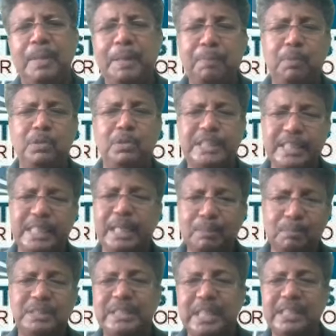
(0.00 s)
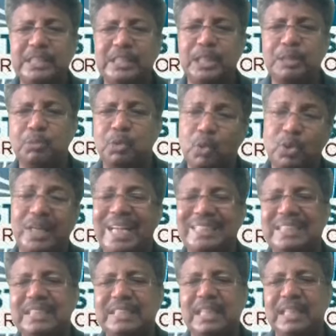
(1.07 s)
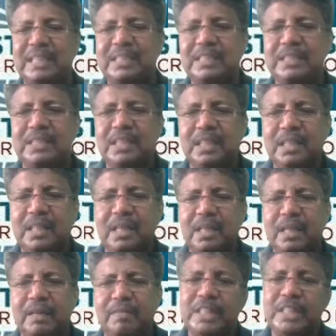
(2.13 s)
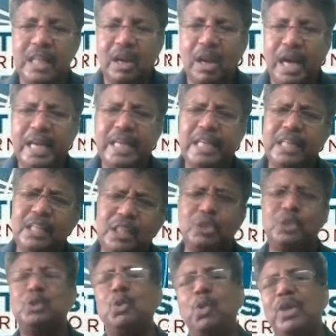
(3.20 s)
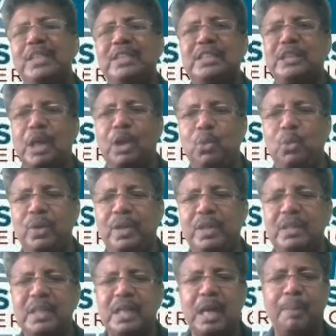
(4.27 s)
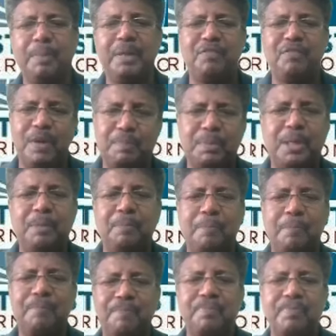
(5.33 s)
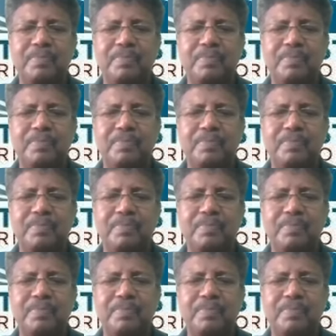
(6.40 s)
People sitting beside him could guess that with a light snoring sound coming from him,